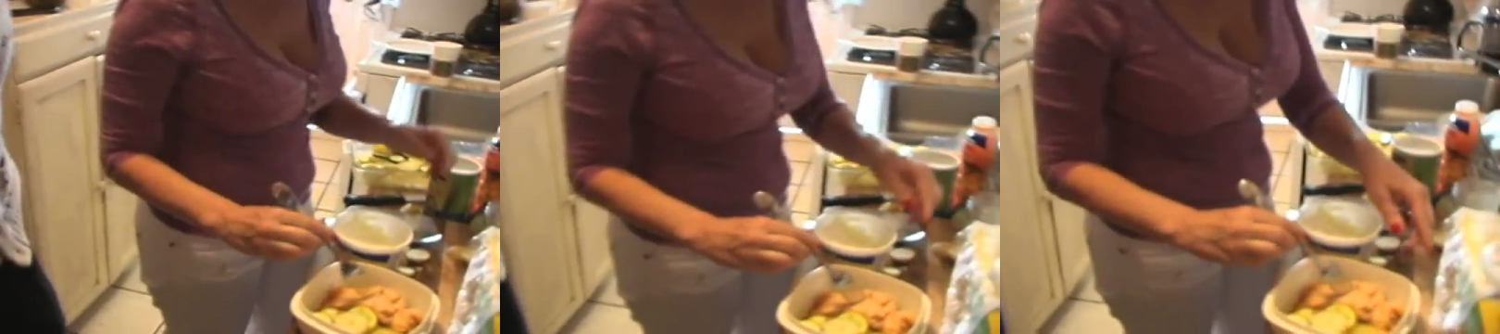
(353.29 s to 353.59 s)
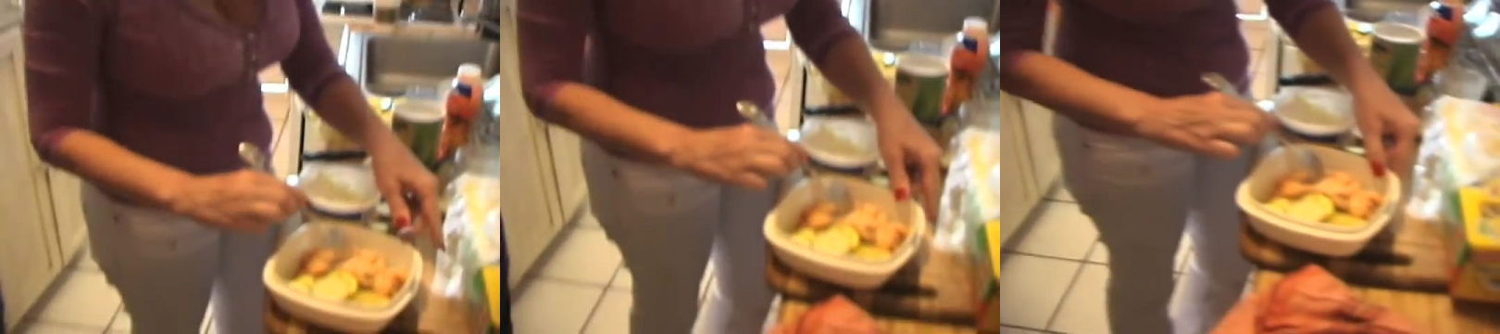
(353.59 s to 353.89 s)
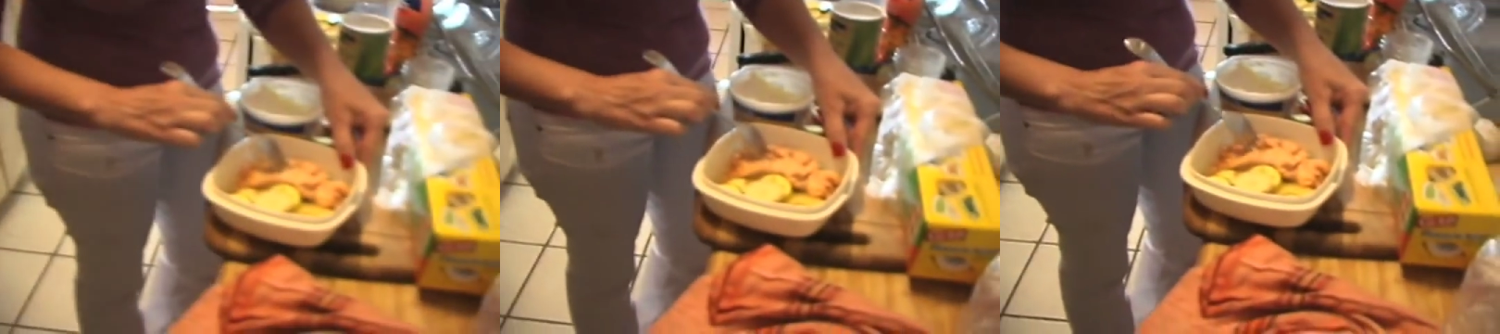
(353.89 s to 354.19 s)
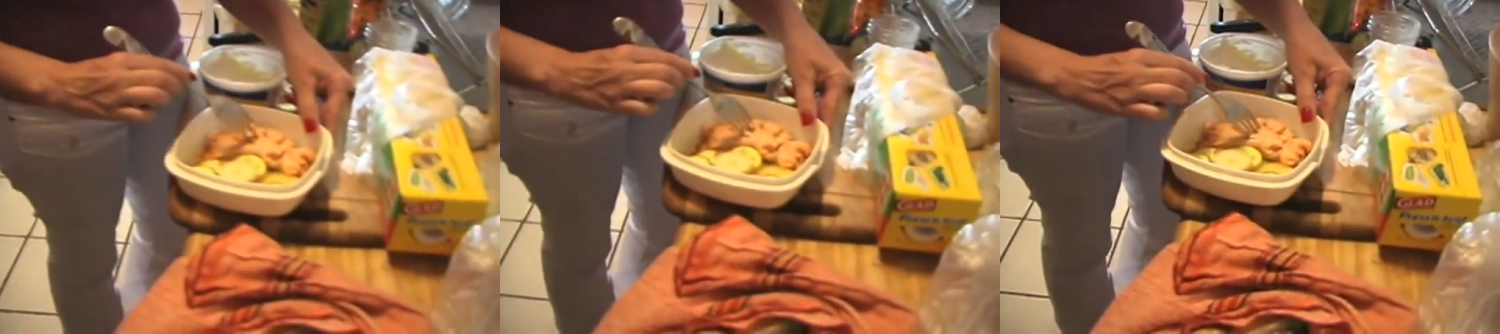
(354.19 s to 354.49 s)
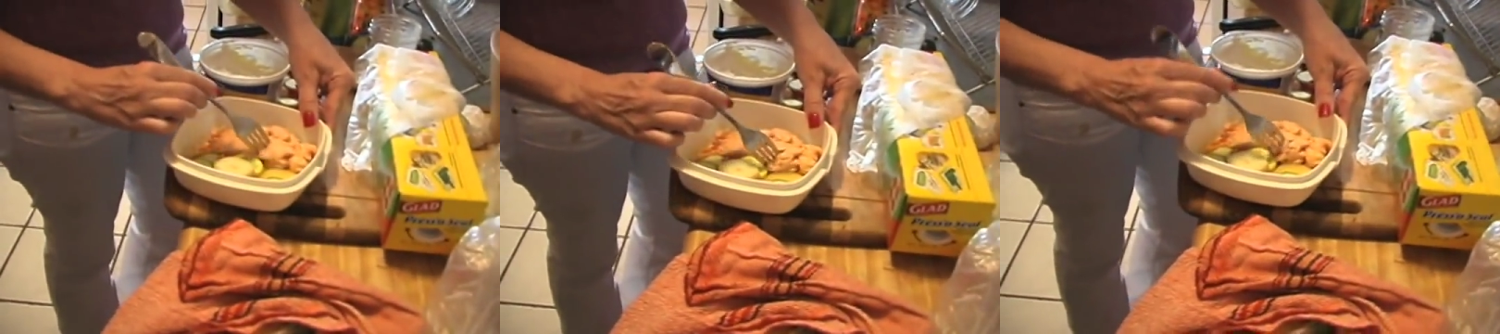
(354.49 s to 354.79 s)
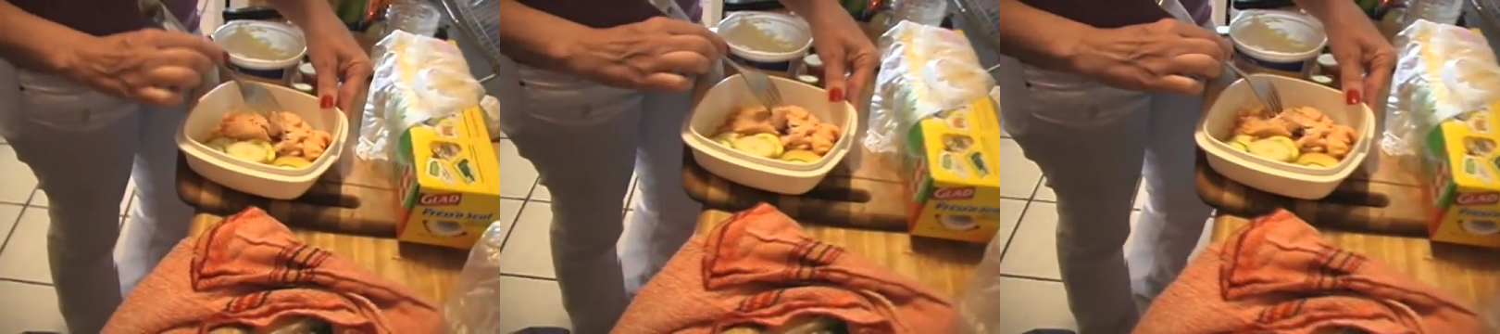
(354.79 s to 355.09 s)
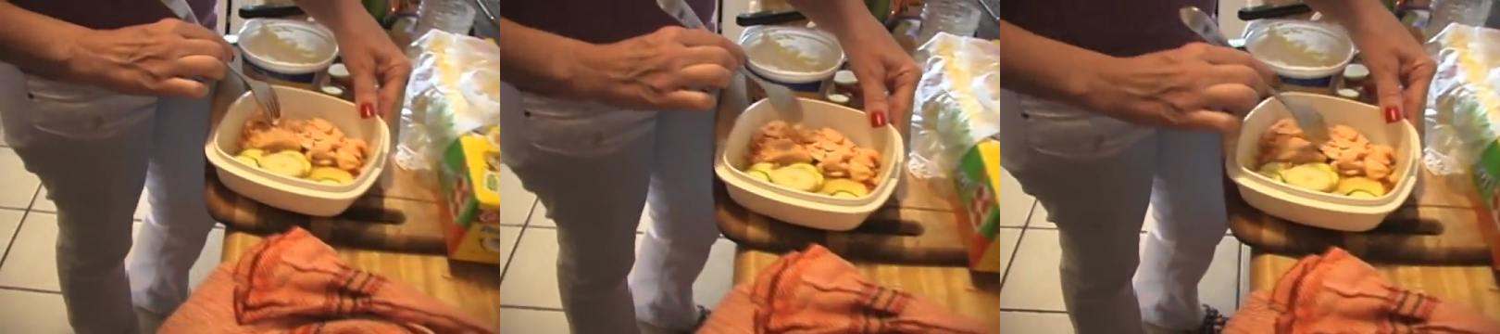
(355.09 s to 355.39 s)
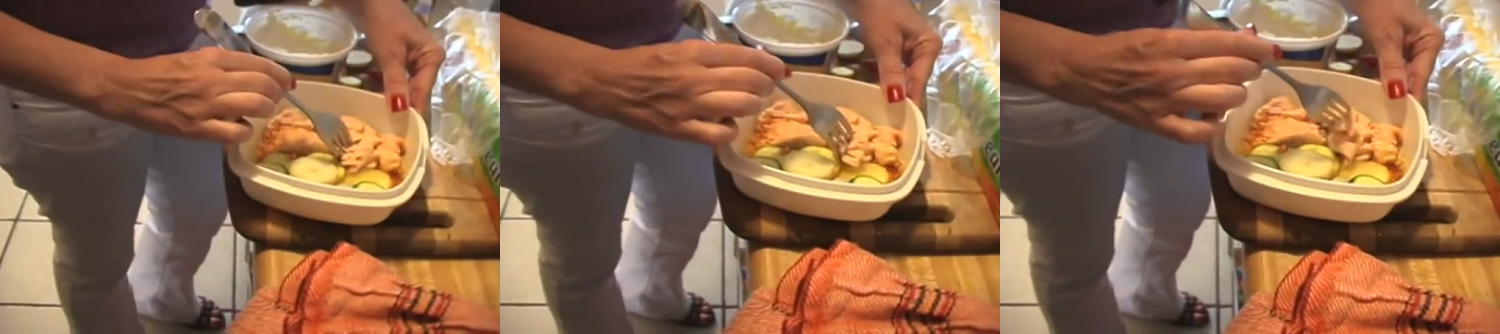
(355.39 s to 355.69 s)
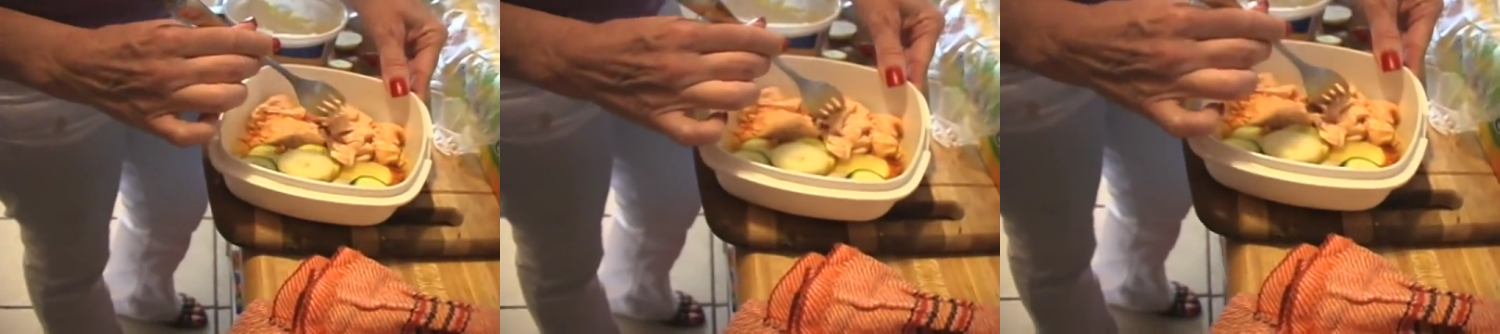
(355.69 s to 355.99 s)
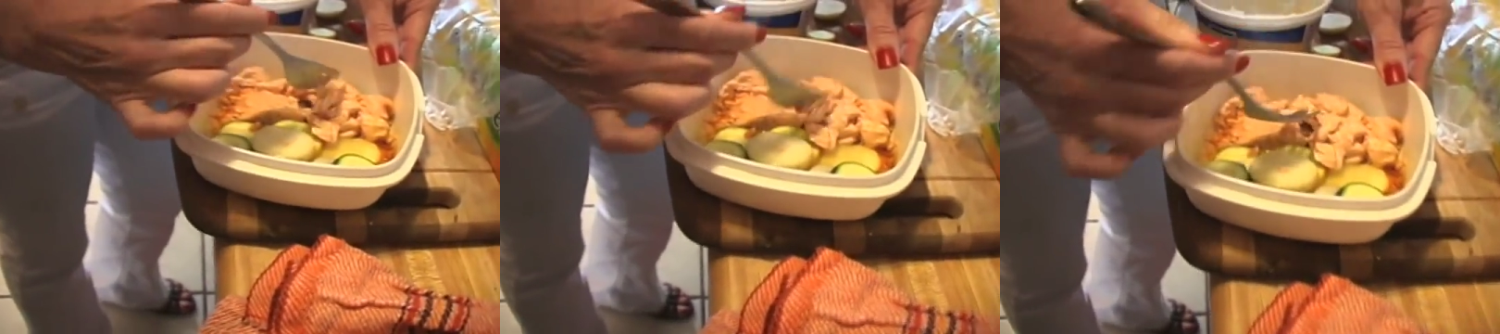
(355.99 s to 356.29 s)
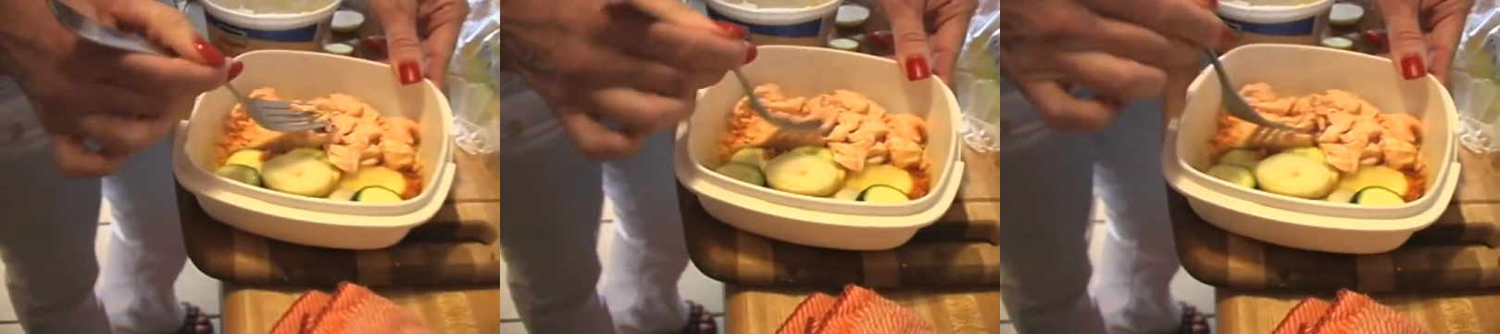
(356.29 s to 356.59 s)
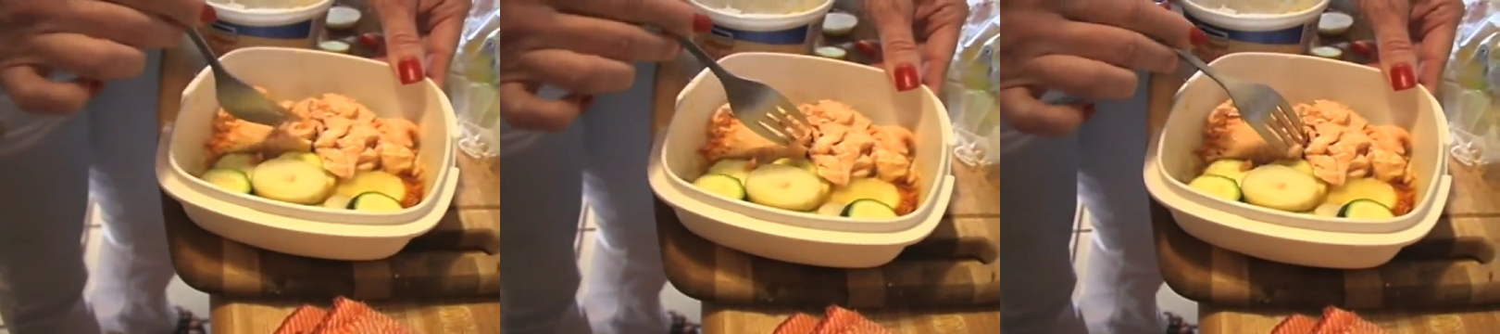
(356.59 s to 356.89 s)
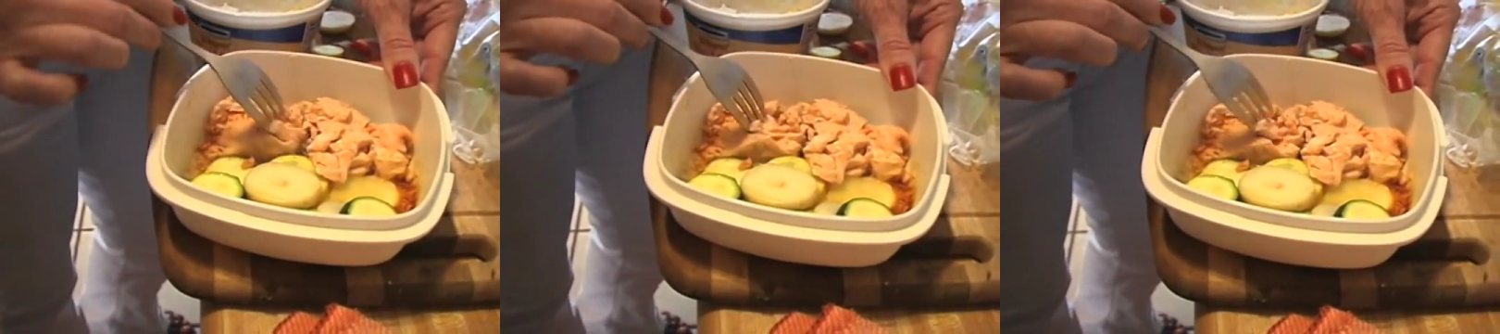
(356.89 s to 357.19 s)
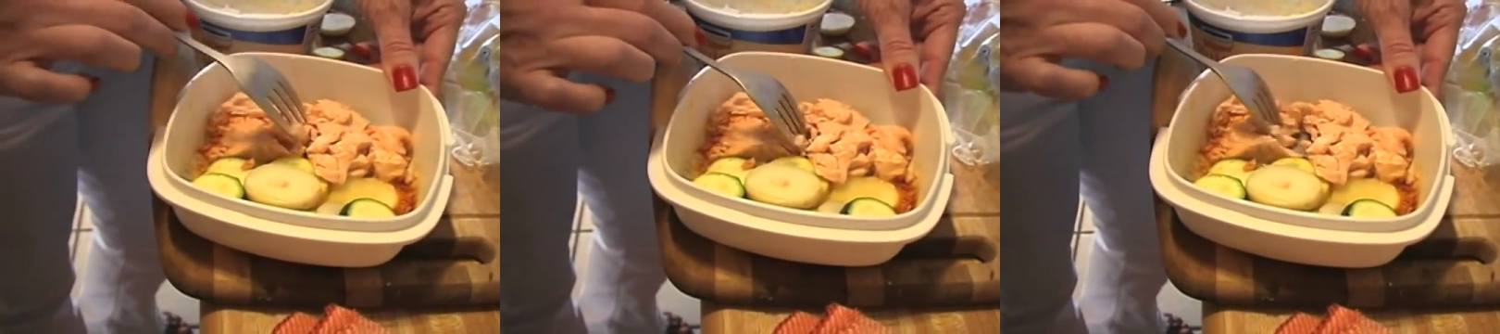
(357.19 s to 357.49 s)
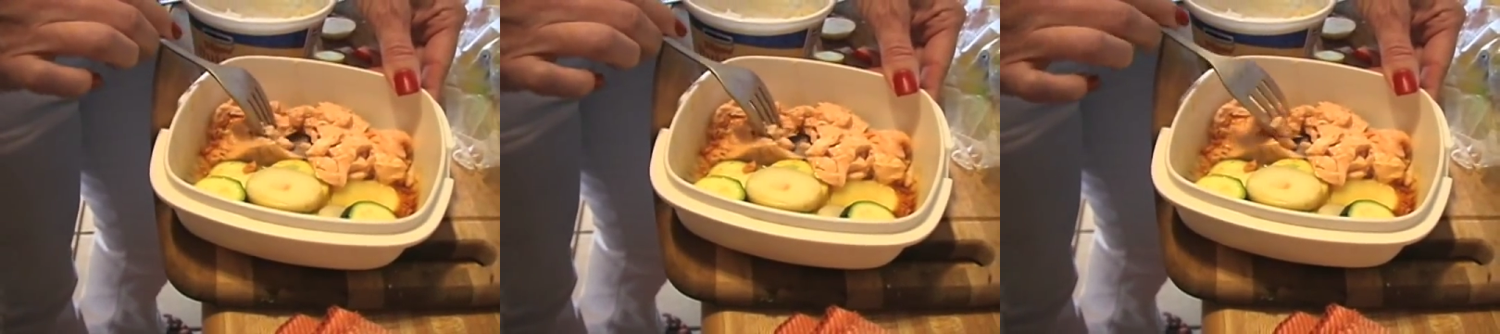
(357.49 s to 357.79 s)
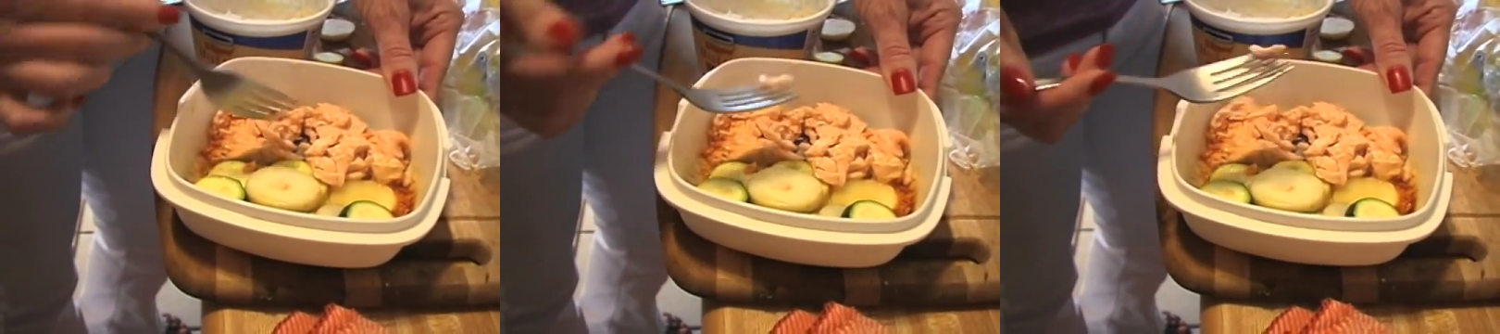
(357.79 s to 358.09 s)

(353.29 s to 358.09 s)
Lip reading: [unreadable: no face in view]